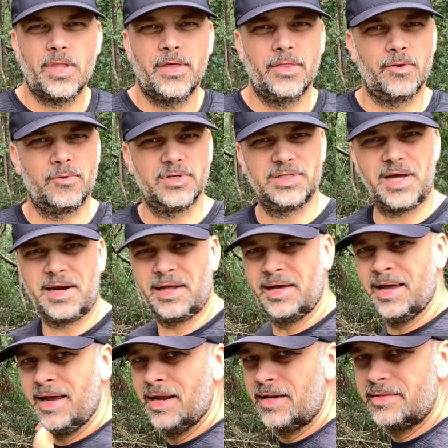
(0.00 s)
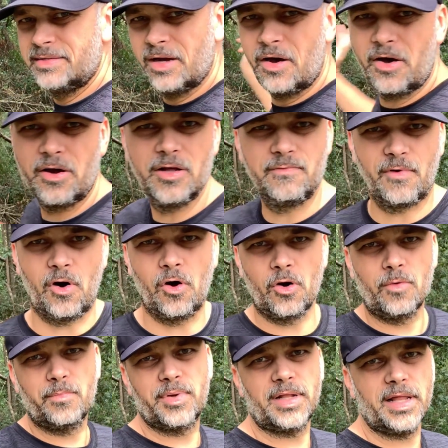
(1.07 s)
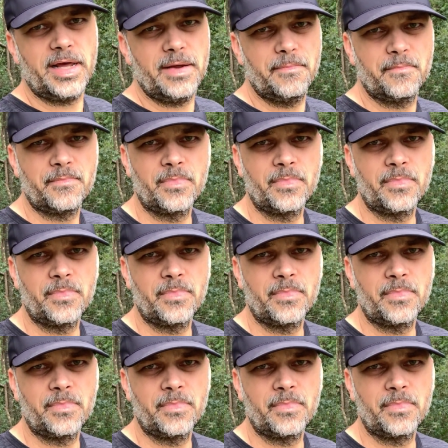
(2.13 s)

There was not a ton of arm play.